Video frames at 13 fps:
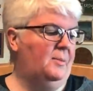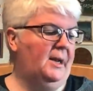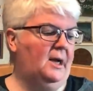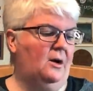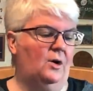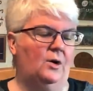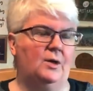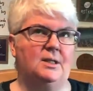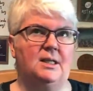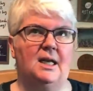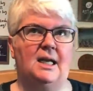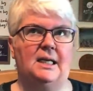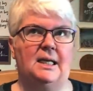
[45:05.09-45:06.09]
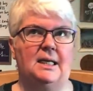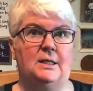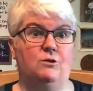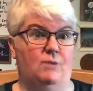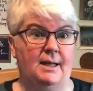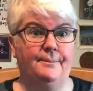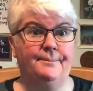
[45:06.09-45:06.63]
because it is
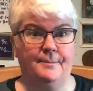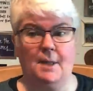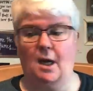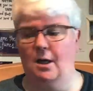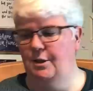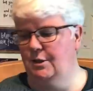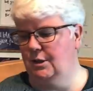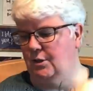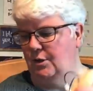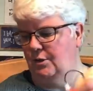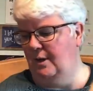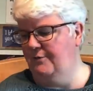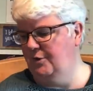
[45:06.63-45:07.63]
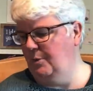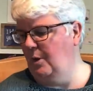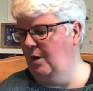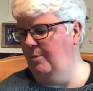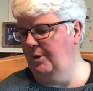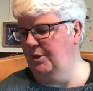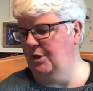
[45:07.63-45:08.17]
written out, so you don't have to worry
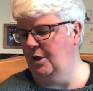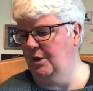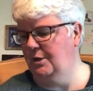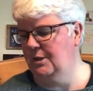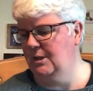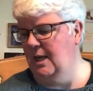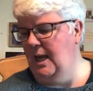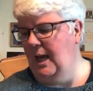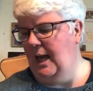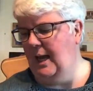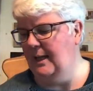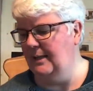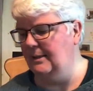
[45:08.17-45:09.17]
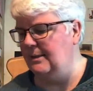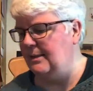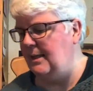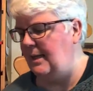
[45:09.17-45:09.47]
about charts. And